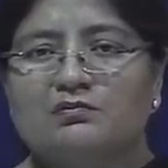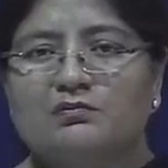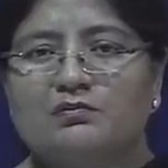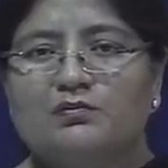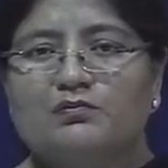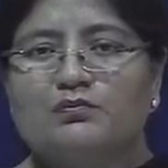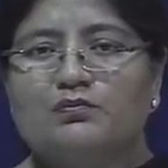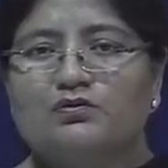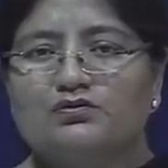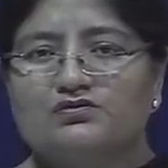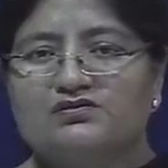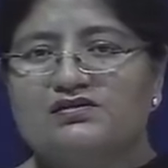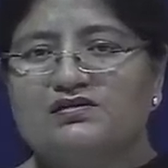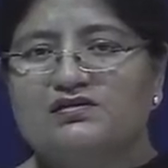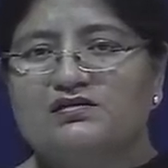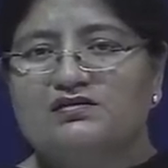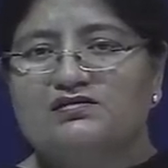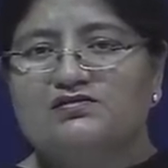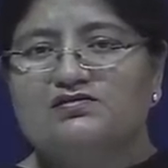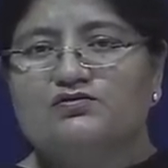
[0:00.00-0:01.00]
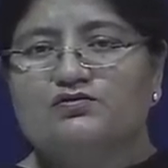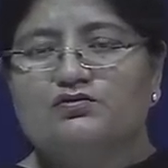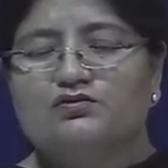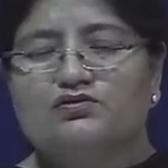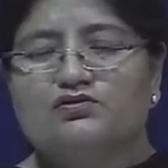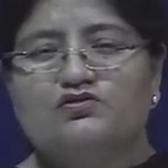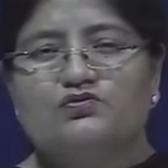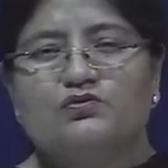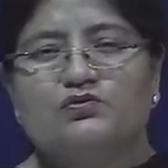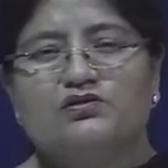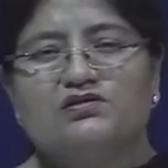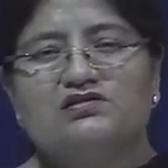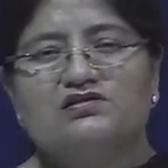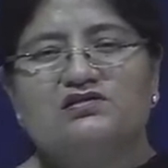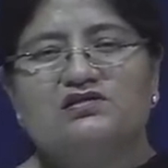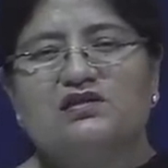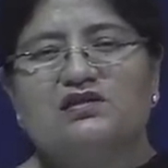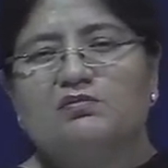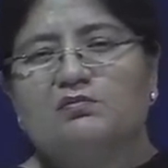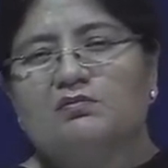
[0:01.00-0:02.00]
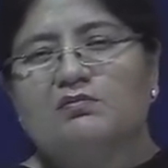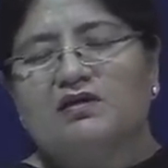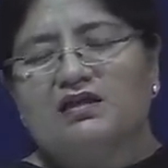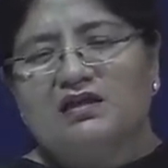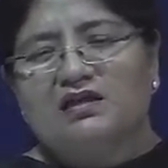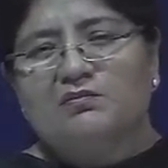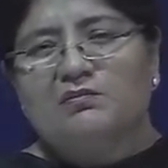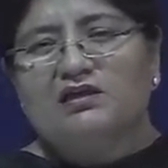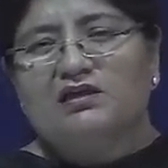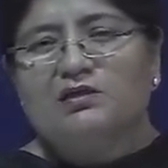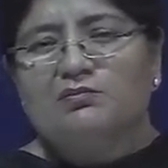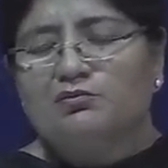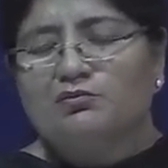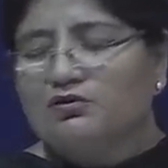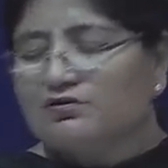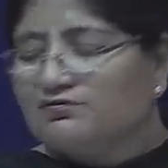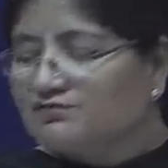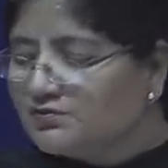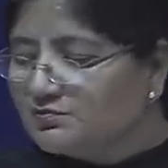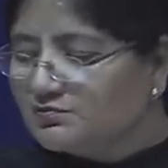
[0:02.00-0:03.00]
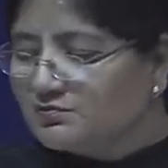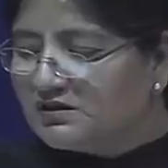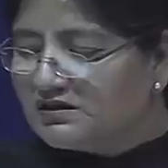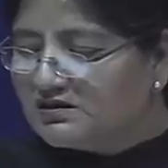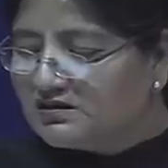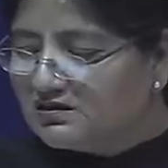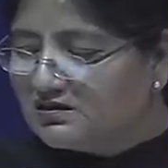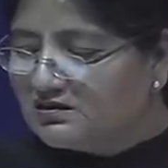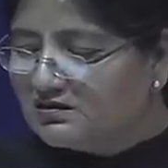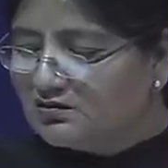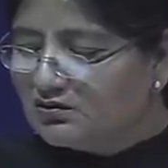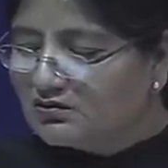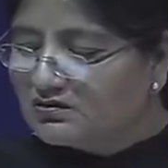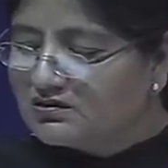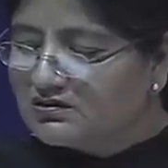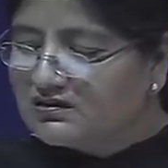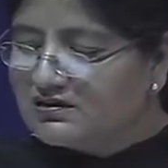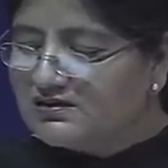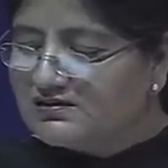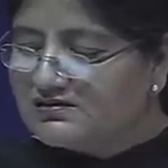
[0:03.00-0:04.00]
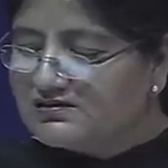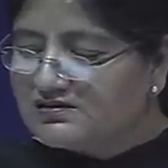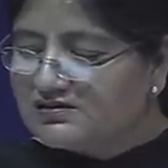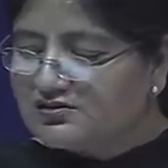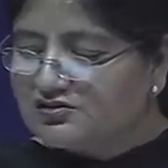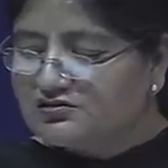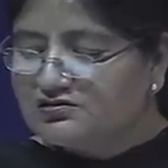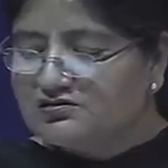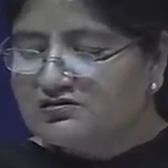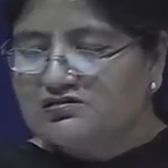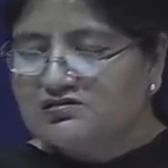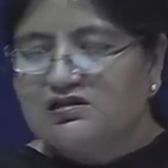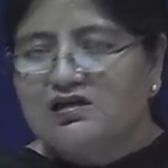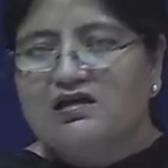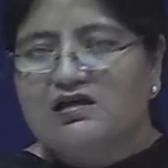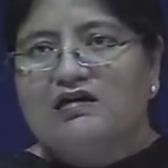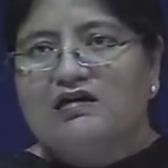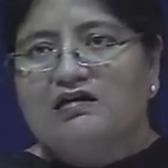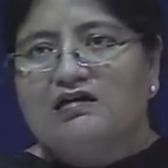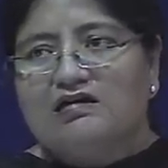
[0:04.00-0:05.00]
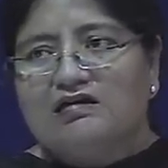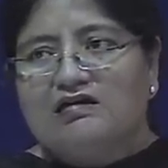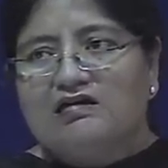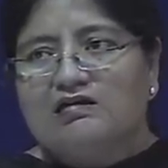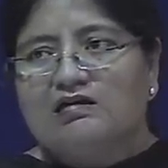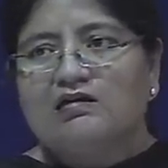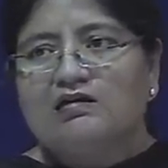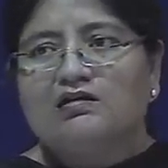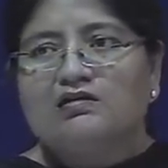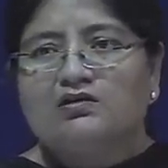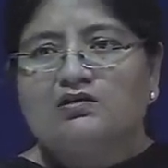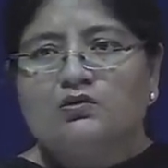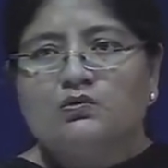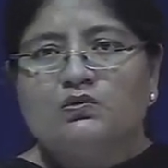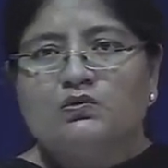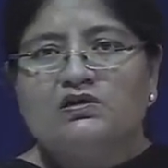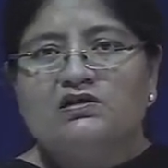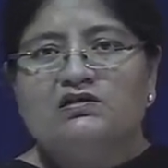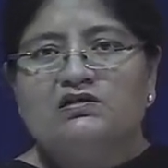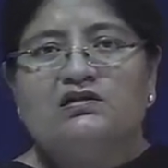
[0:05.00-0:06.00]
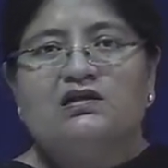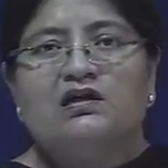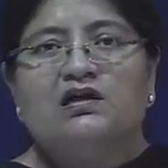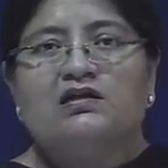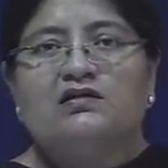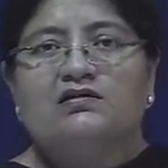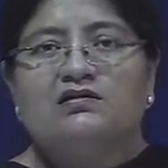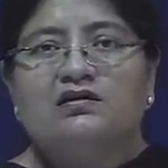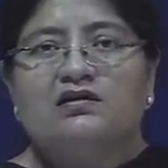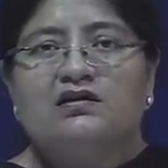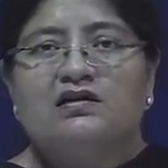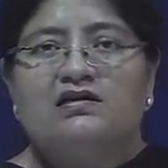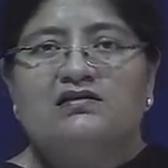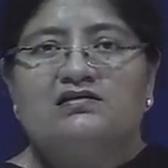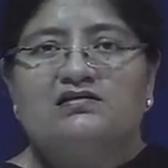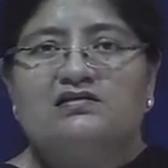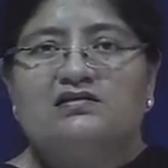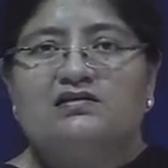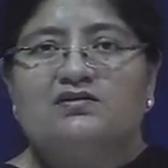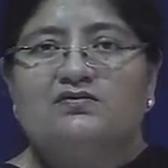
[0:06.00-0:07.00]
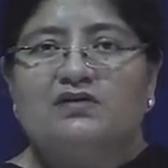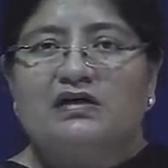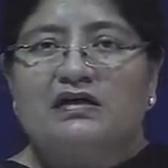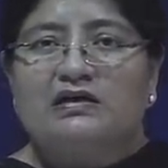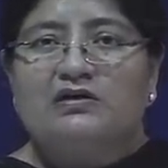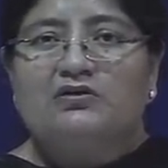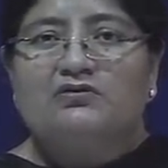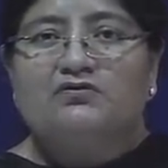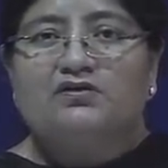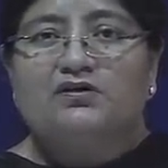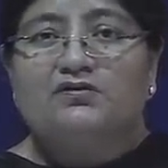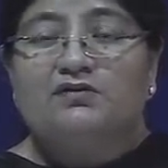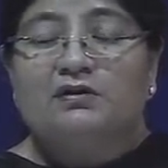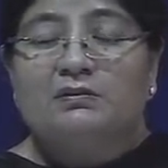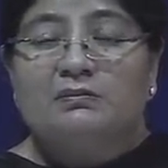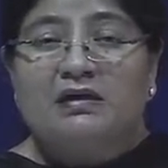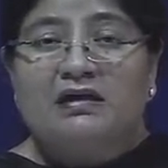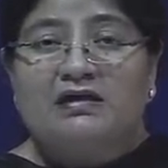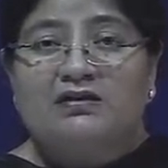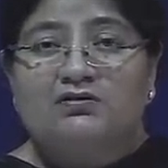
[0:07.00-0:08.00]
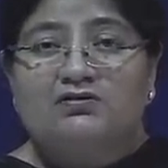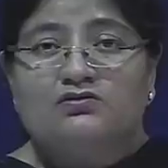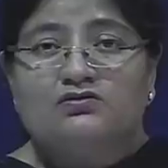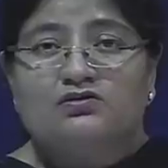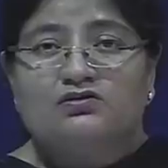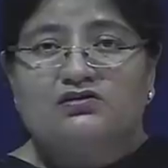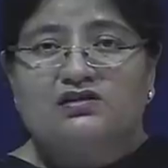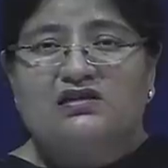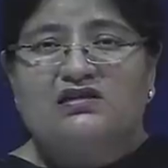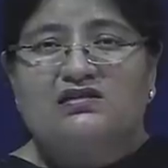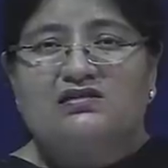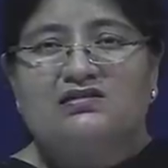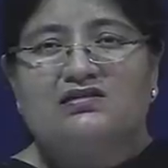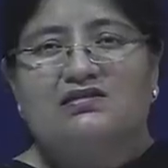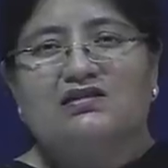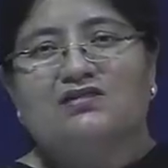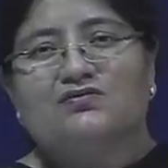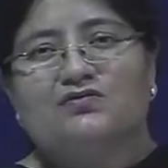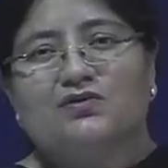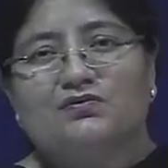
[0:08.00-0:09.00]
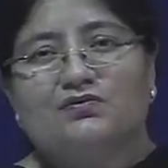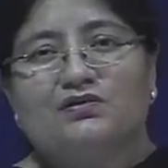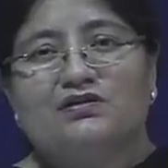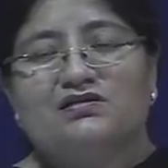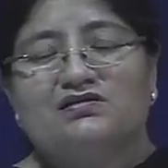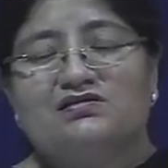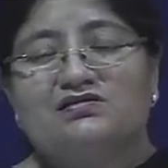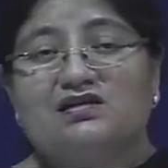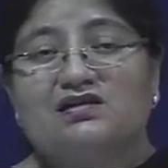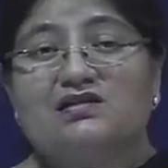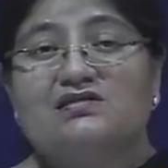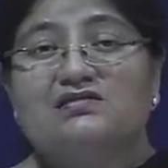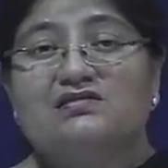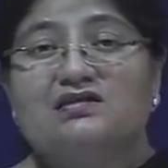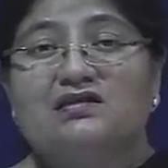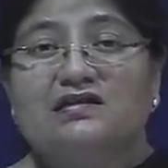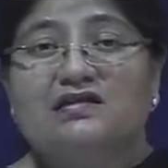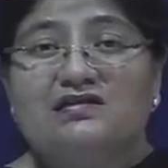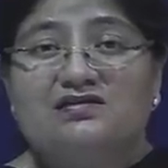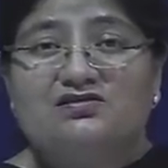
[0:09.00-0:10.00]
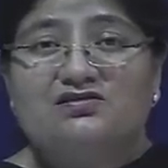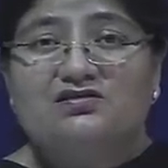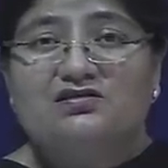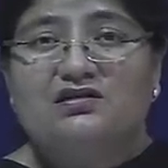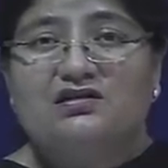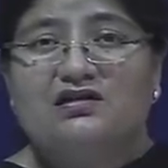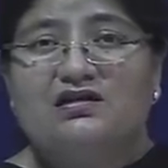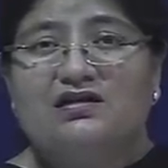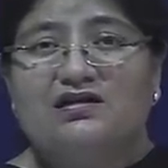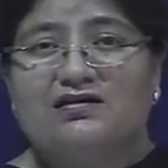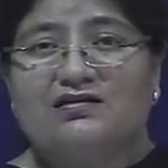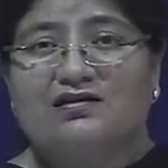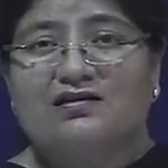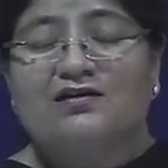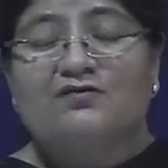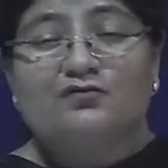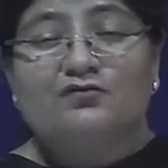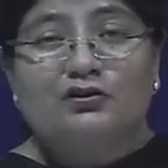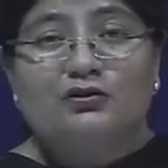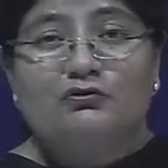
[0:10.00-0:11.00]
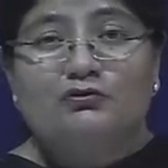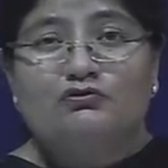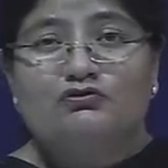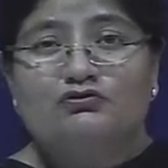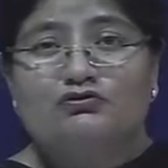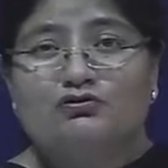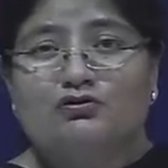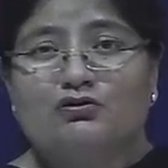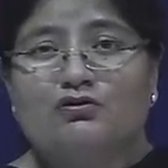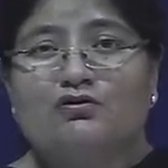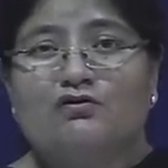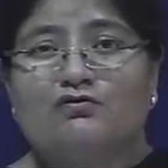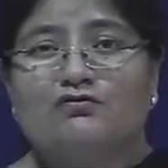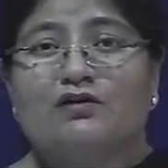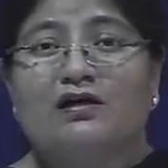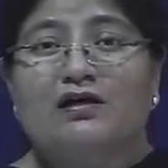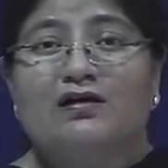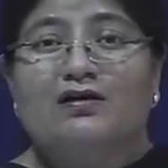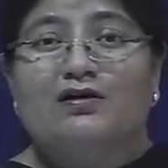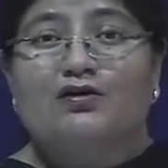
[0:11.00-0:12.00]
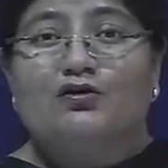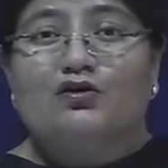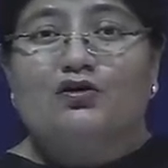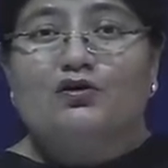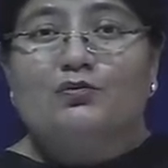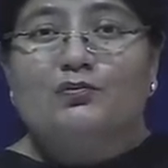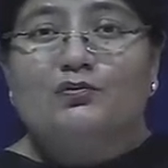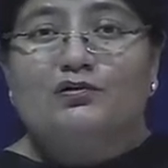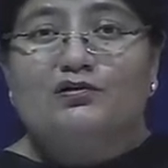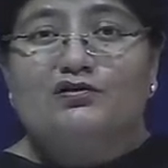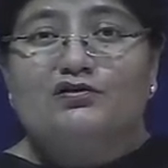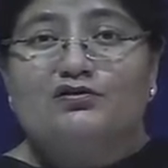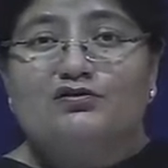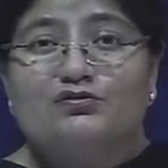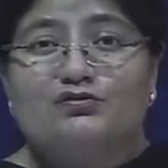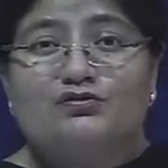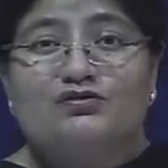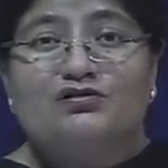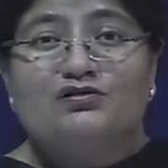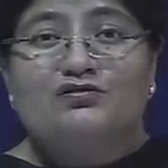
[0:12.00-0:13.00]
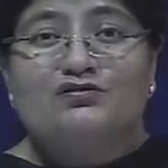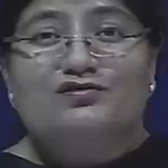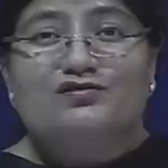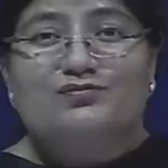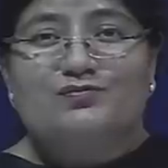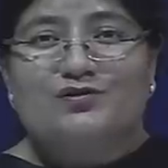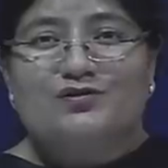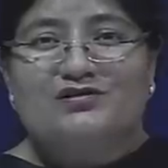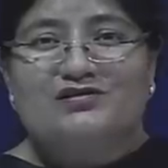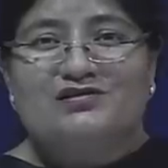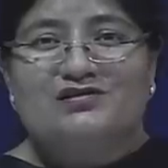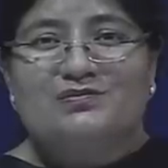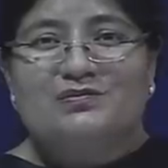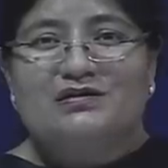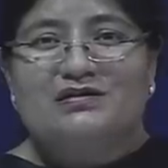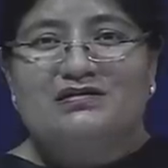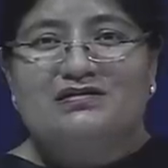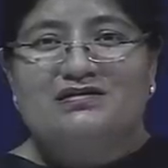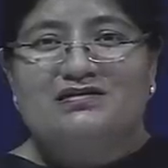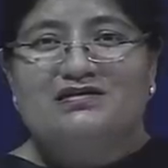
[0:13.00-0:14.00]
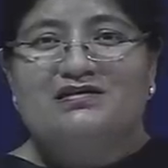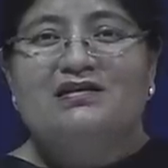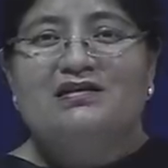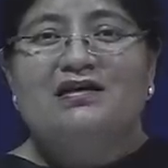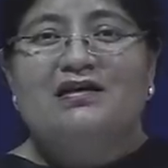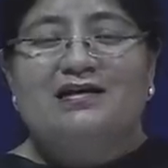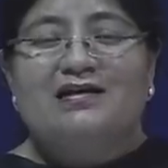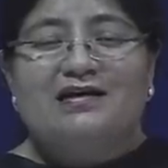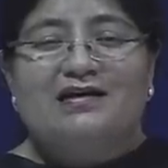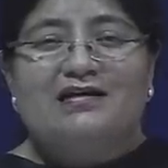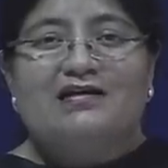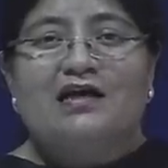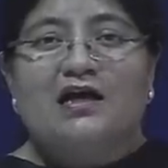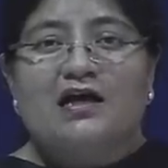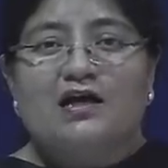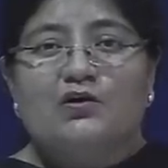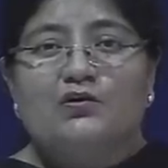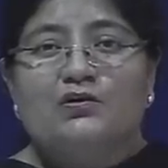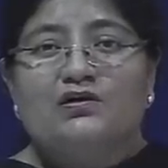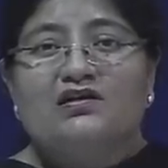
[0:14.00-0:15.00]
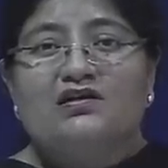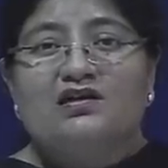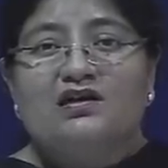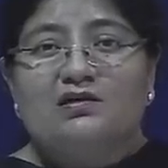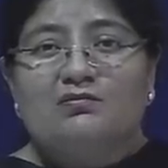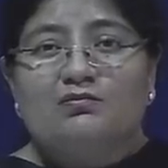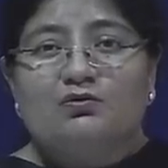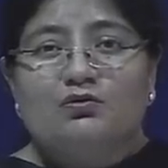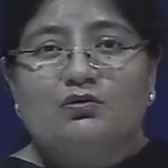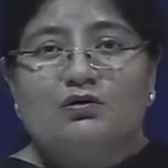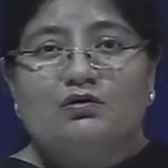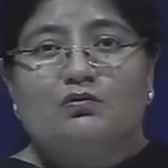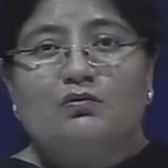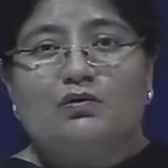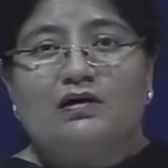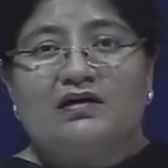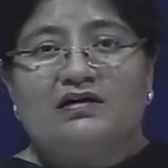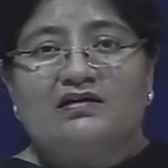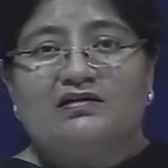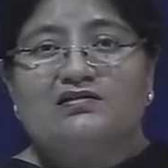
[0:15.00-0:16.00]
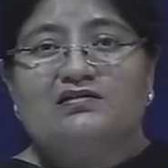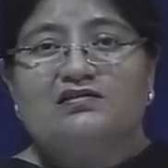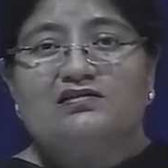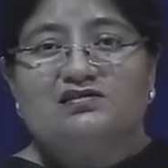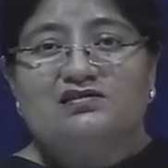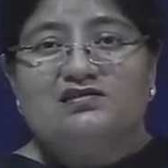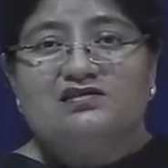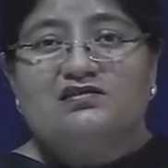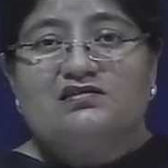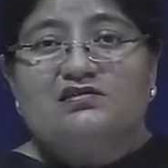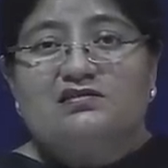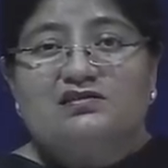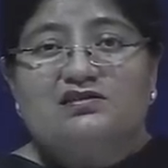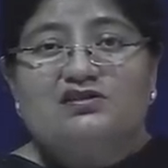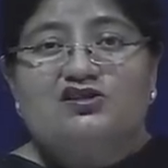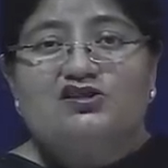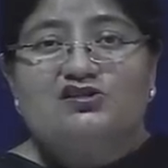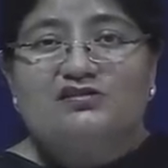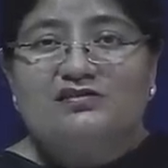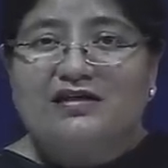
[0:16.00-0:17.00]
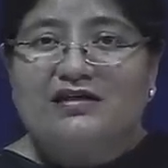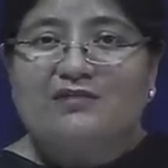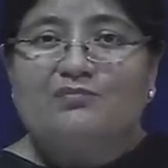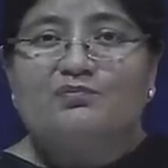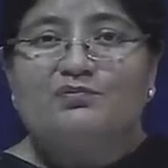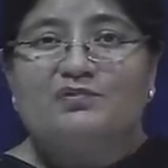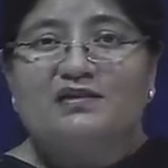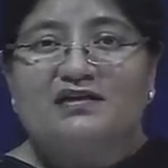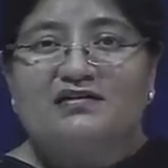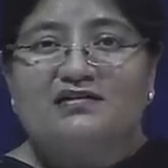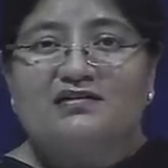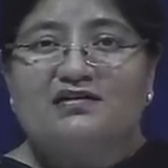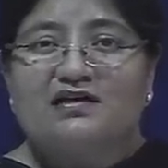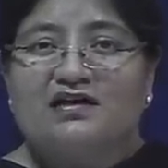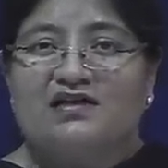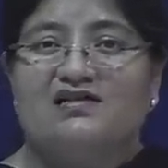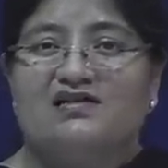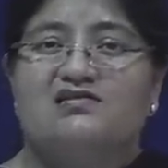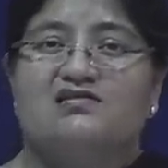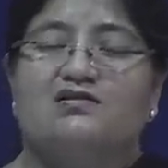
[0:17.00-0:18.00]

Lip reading: proposing this course was that many profit-making organizations in the world are realizing the value of giving back to society, and we will discuss the history and evolution of corporate social responsibility and how it came to acquire the shape that it has